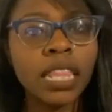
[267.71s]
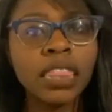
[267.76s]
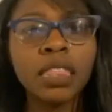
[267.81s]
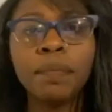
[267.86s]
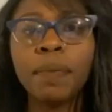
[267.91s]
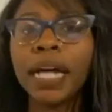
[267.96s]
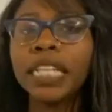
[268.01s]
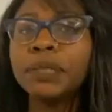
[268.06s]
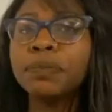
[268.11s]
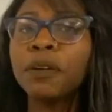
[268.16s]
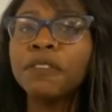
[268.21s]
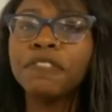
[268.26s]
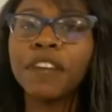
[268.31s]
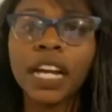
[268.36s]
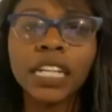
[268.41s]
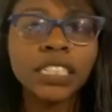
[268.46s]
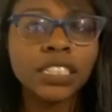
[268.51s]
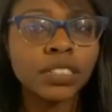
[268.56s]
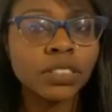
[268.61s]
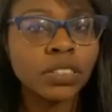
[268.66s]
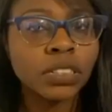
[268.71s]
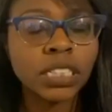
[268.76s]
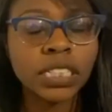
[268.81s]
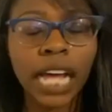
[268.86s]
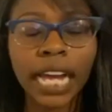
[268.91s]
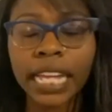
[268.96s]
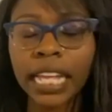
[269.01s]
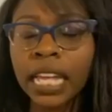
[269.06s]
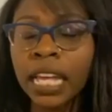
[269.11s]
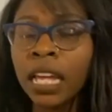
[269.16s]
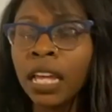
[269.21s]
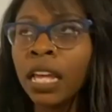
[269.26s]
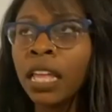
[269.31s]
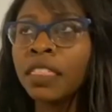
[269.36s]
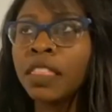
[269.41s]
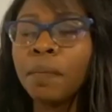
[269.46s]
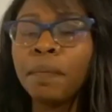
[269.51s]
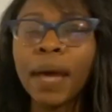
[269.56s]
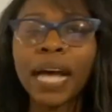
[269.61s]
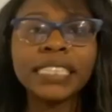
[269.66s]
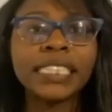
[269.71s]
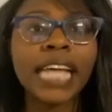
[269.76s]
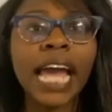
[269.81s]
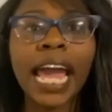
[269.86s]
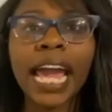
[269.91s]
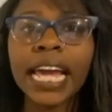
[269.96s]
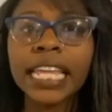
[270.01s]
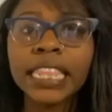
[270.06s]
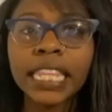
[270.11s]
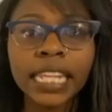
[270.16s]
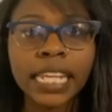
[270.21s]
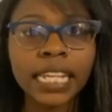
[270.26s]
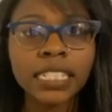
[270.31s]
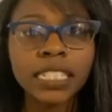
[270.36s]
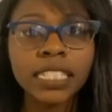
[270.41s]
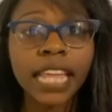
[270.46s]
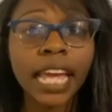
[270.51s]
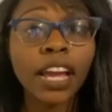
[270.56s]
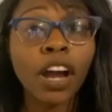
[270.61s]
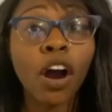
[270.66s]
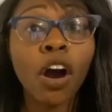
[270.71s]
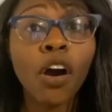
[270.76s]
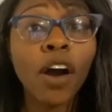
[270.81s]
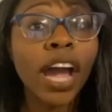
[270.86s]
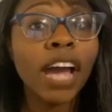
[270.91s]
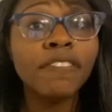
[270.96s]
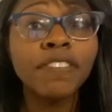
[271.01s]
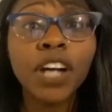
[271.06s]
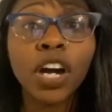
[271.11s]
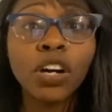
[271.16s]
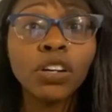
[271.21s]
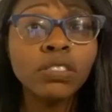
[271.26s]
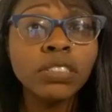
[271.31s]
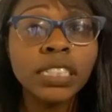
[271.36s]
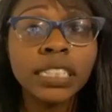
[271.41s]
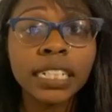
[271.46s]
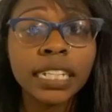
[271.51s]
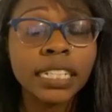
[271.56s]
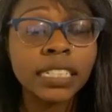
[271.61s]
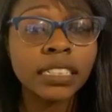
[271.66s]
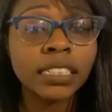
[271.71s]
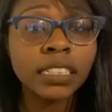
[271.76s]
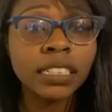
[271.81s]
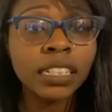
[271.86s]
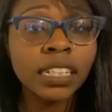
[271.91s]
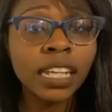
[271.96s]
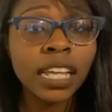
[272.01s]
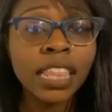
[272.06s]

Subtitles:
the best professionals, like the best athletes. They all have coaches.